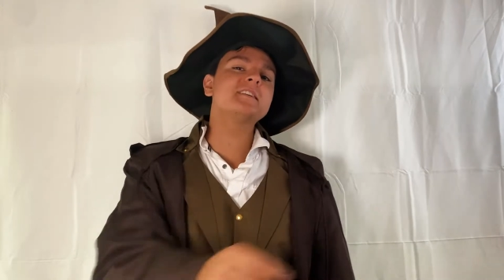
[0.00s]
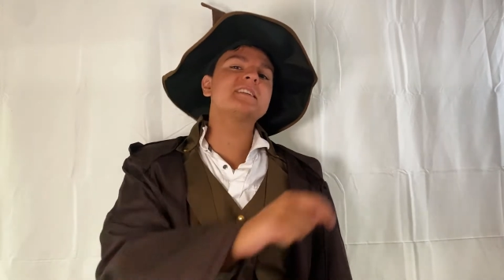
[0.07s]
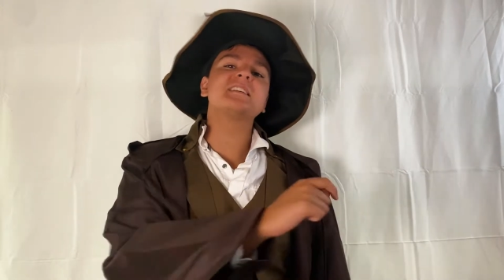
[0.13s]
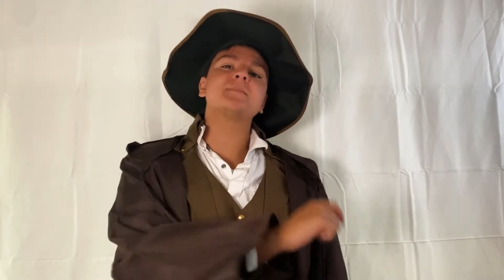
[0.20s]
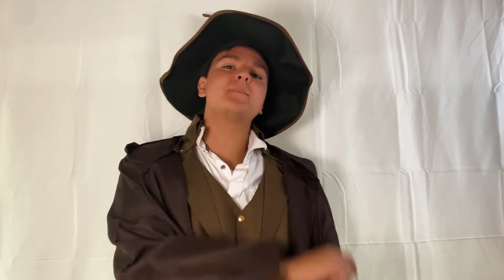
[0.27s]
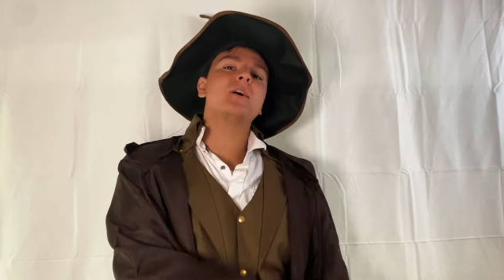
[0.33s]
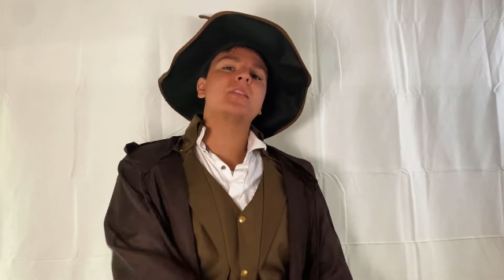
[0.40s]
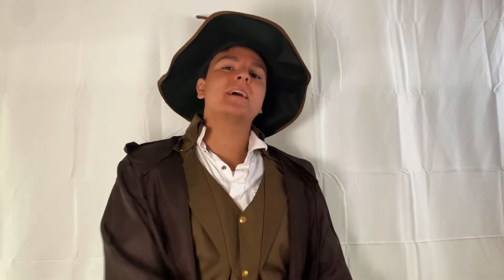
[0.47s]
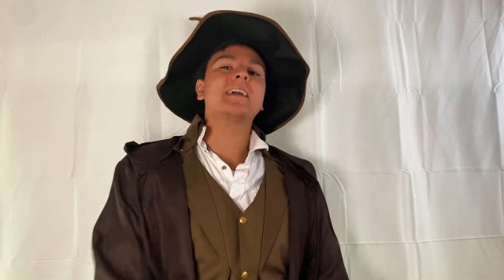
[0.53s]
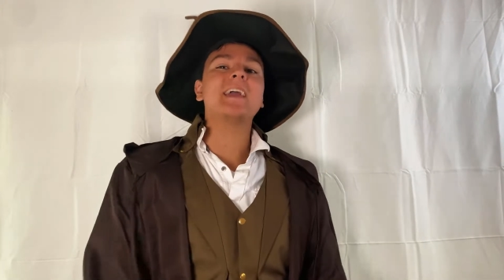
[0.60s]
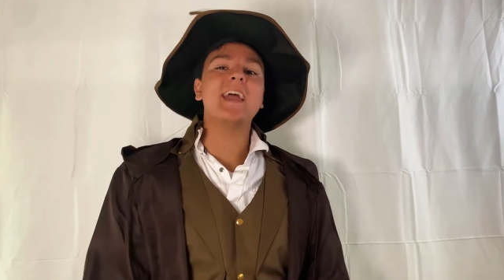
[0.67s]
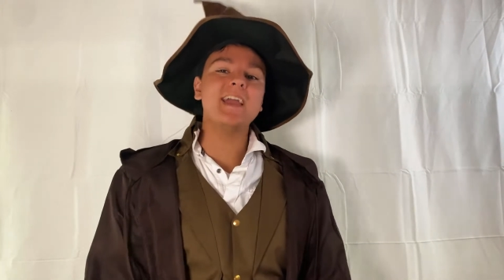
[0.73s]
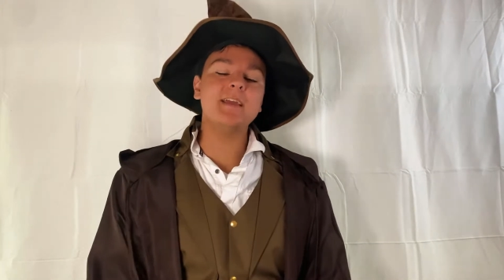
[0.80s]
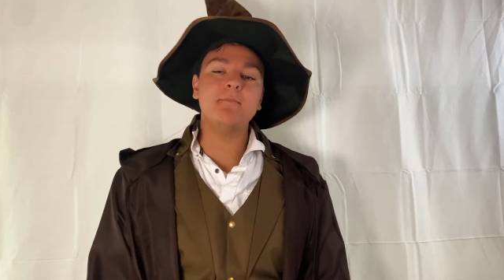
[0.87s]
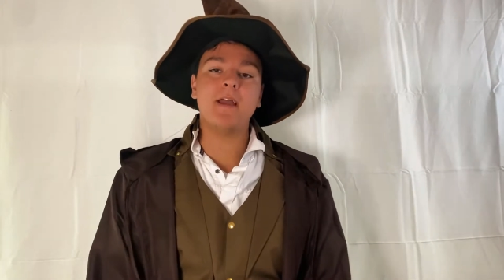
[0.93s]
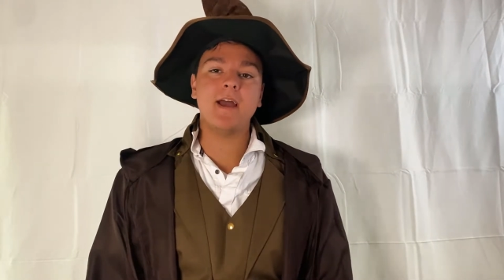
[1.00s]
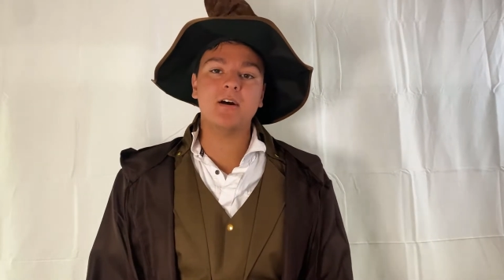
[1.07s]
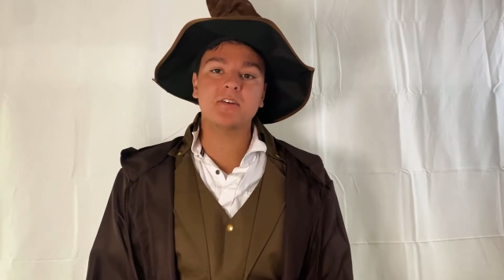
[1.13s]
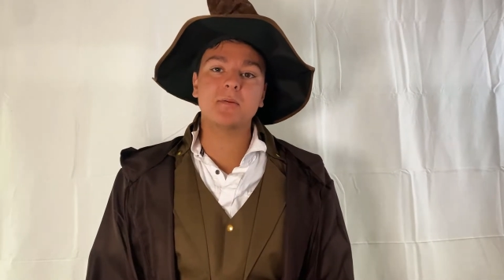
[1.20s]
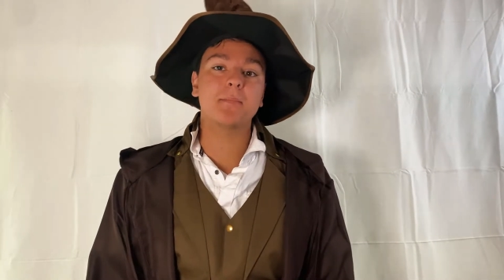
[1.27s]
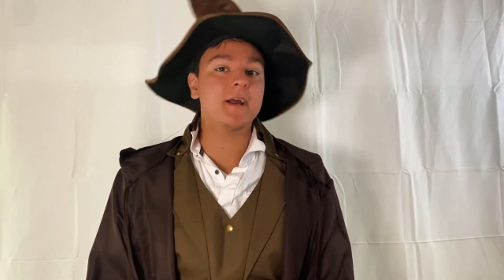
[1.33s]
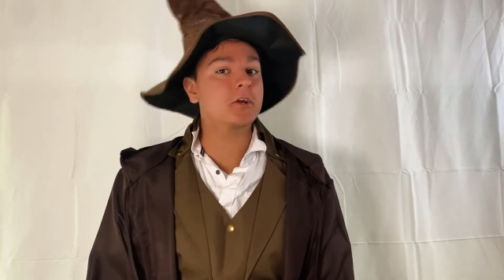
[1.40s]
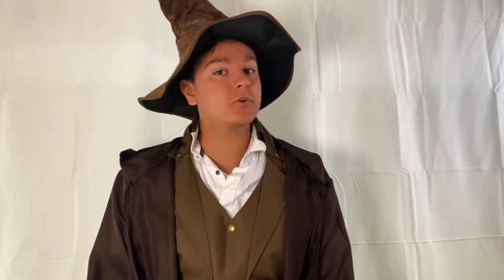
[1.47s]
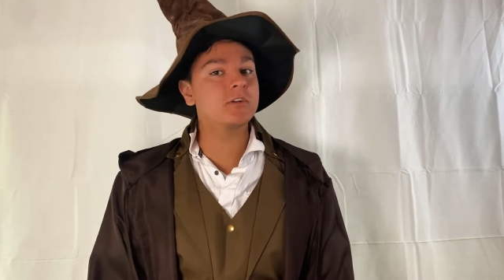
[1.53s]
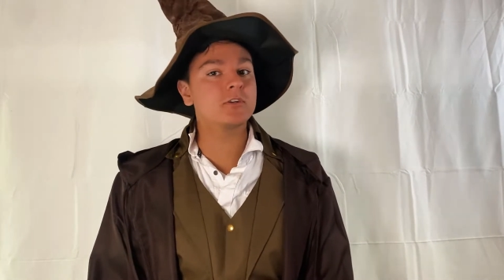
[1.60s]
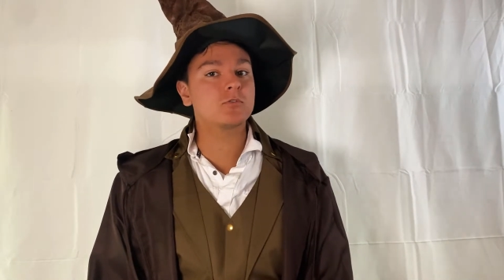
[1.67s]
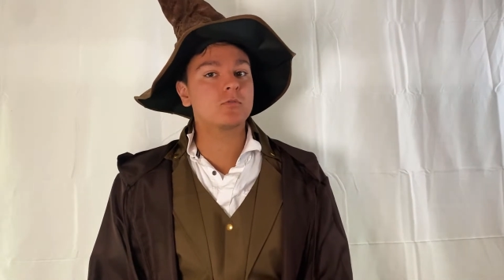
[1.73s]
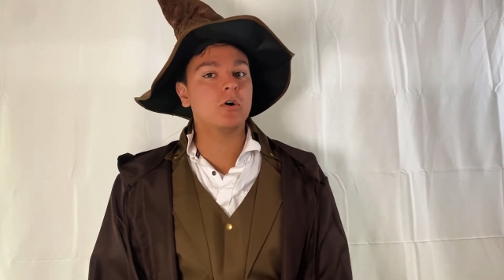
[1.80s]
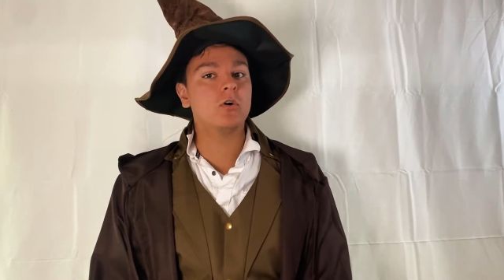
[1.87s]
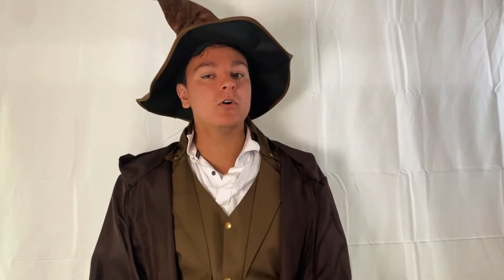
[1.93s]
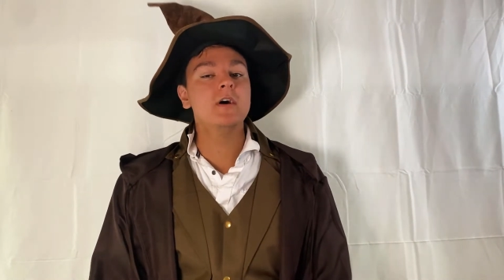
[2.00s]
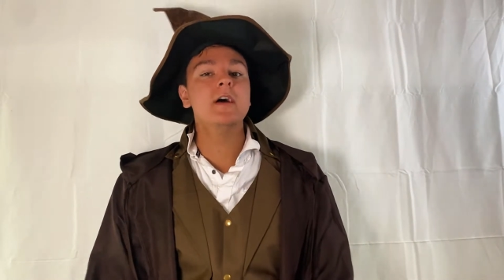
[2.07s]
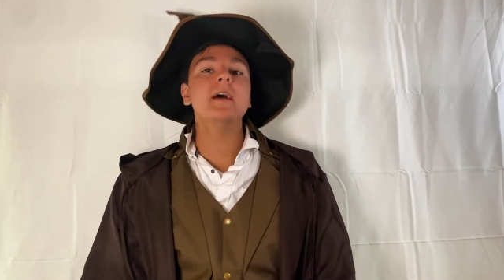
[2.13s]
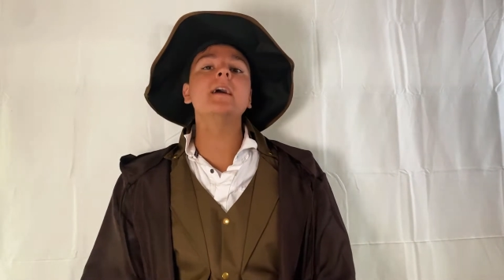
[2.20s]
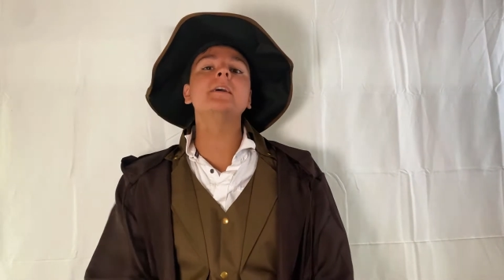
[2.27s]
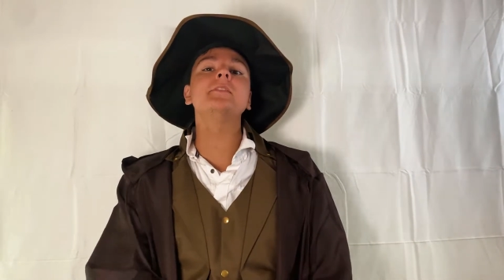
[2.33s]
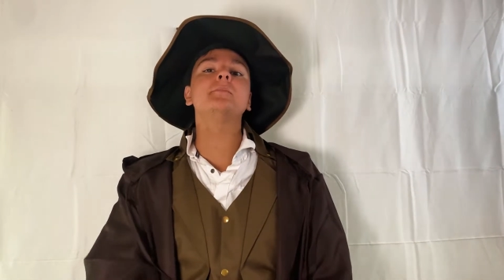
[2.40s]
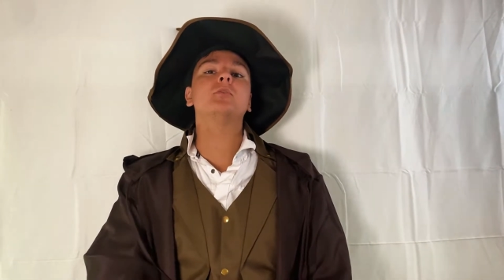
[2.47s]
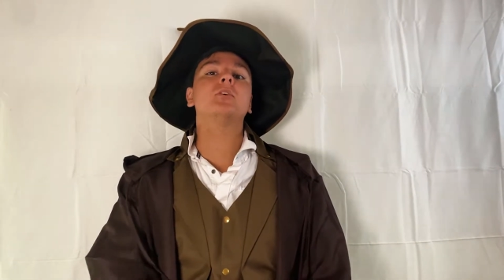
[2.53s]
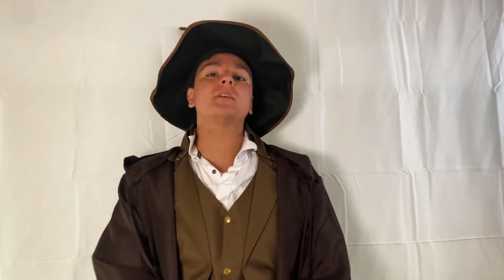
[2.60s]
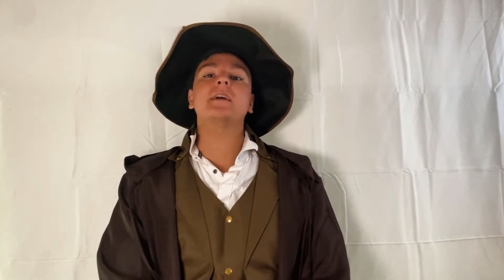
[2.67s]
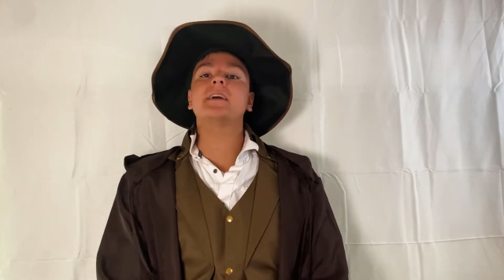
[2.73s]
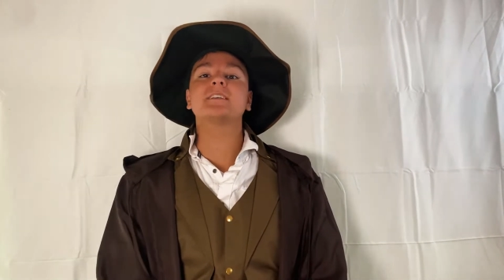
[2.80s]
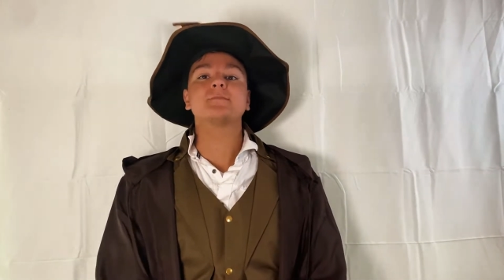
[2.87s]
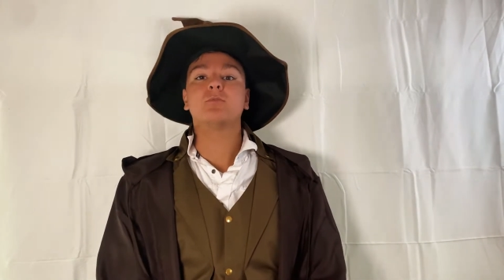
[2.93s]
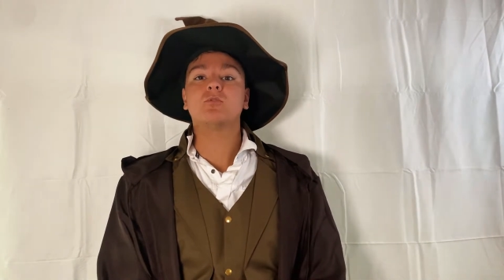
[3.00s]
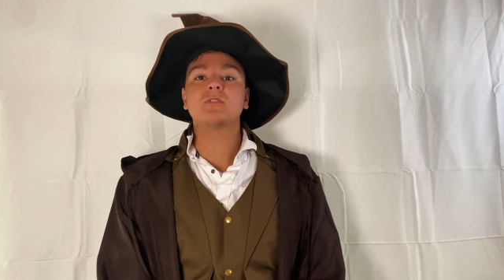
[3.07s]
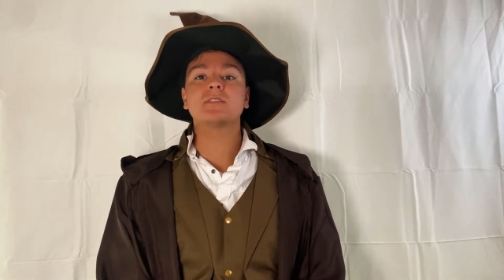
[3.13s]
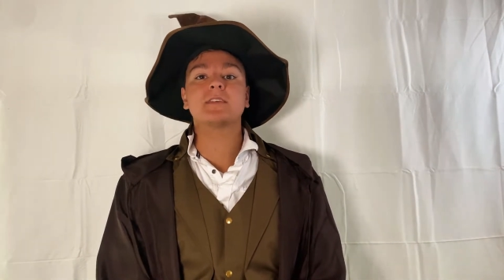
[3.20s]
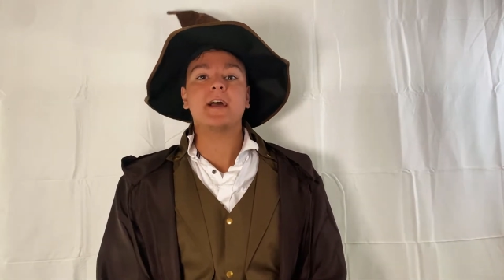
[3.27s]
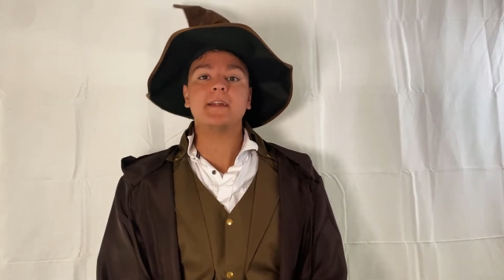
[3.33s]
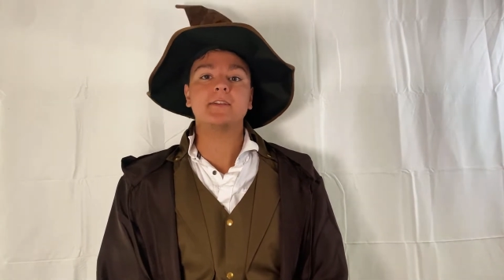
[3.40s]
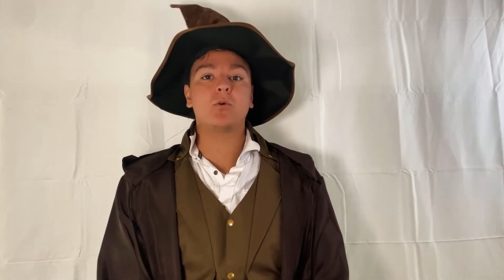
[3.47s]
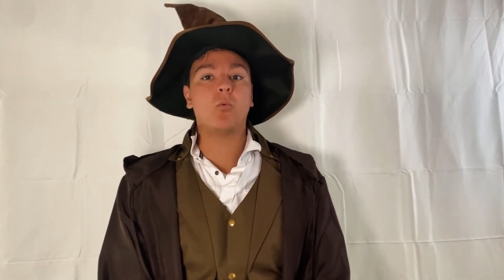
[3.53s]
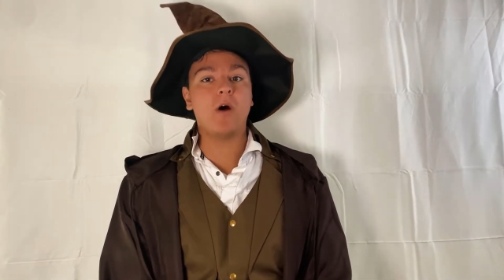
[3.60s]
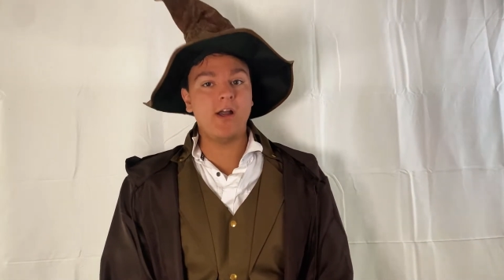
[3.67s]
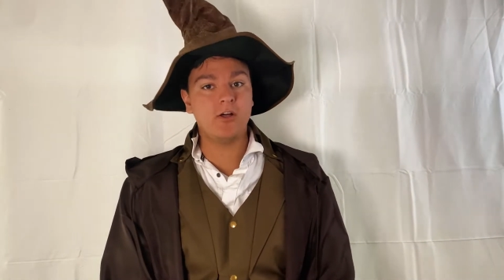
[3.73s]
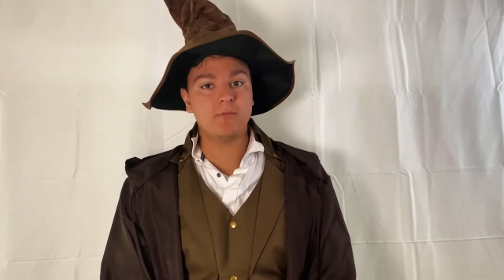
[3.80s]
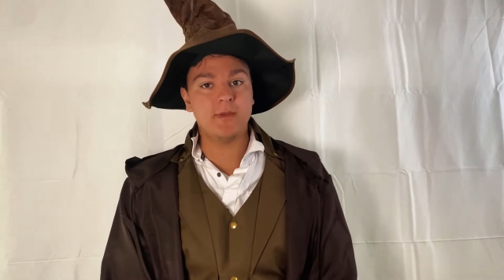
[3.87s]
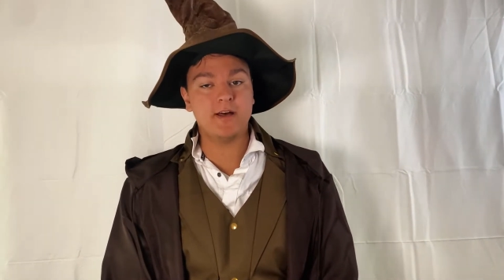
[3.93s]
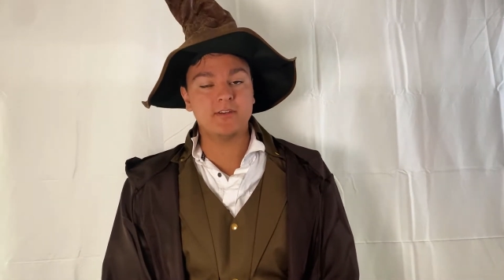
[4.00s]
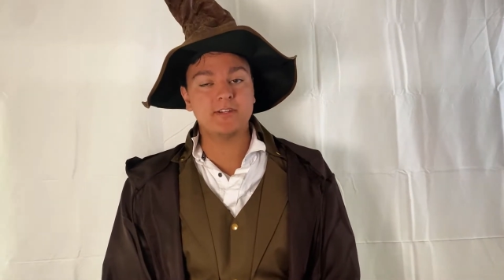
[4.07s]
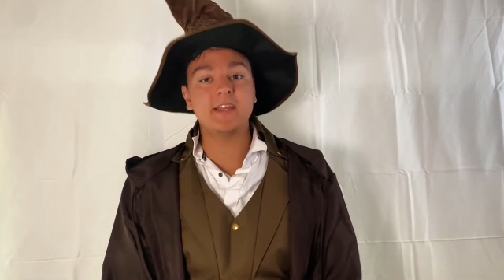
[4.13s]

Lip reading: is a spell that came out by Critical Role in the book Explorer's Guide to Wildemount,